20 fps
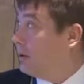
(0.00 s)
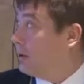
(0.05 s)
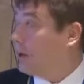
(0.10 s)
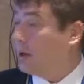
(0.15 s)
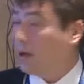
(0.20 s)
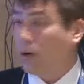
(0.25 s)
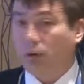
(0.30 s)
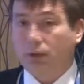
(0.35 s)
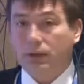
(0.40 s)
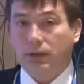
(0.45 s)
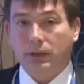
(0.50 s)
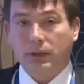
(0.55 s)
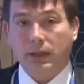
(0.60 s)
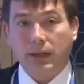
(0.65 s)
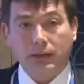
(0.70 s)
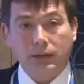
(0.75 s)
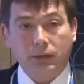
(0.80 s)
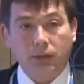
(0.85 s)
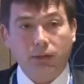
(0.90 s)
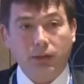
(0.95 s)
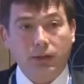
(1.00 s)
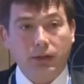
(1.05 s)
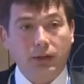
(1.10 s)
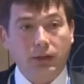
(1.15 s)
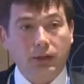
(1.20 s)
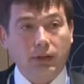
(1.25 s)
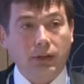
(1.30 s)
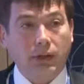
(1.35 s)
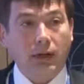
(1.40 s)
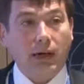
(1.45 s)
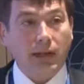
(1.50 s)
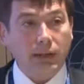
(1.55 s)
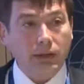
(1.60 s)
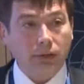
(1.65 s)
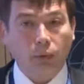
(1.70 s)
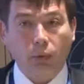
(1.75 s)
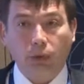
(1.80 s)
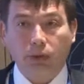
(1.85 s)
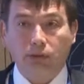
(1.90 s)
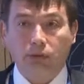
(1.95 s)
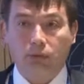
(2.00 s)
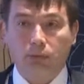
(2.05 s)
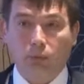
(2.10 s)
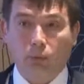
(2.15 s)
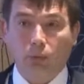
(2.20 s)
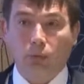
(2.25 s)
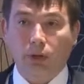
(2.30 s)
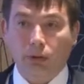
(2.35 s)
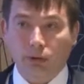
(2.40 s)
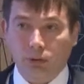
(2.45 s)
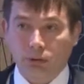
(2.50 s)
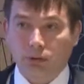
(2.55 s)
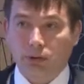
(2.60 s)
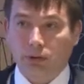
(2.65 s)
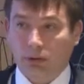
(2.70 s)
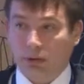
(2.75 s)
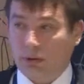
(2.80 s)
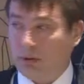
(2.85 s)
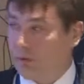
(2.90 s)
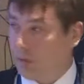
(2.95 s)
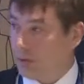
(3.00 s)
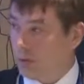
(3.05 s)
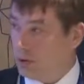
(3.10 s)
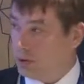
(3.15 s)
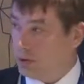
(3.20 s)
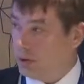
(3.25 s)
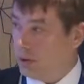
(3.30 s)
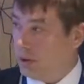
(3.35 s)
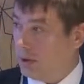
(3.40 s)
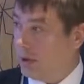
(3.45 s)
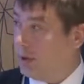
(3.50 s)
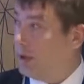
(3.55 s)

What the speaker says: carotid artery aneurysm, we use, of course,